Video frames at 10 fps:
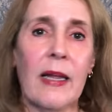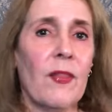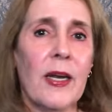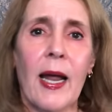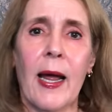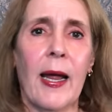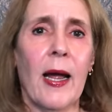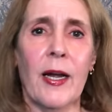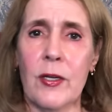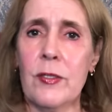in the day,
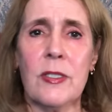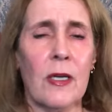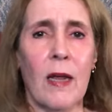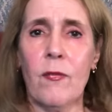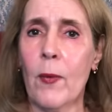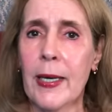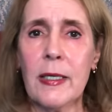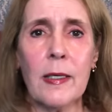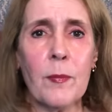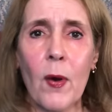I used to love
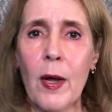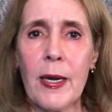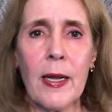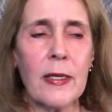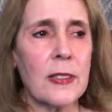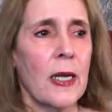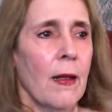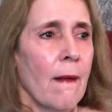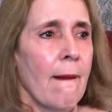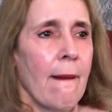Redken products,
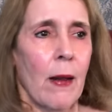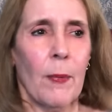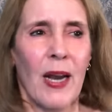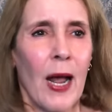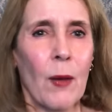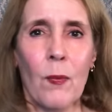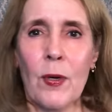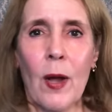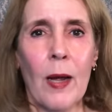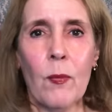but I
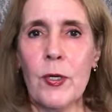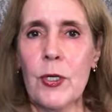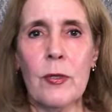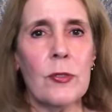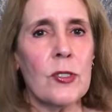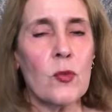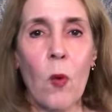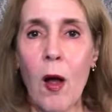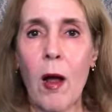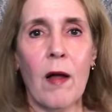would I would use
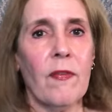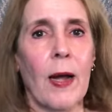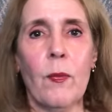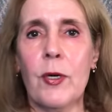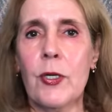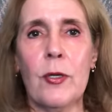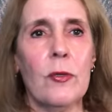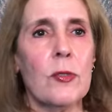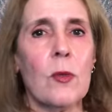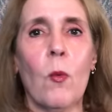Suave. I would
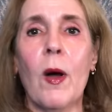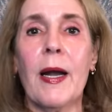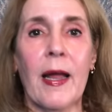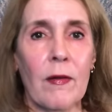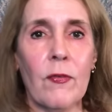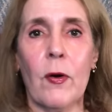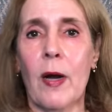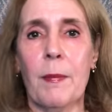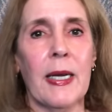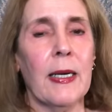use whatever. I
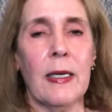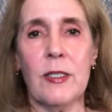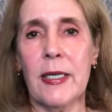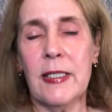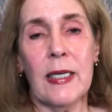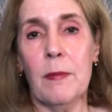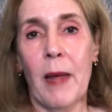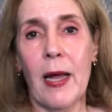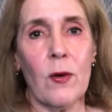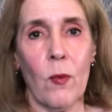mean, it, it didn't
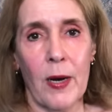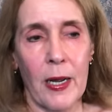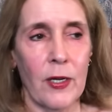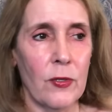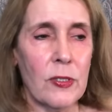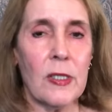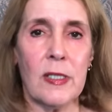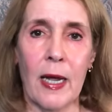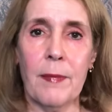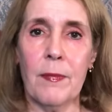matter what I used because
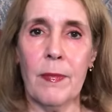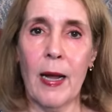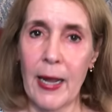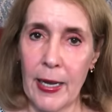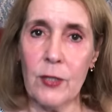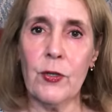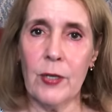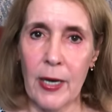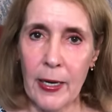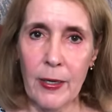I, I had
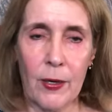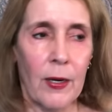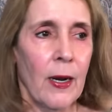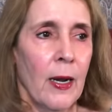good hair.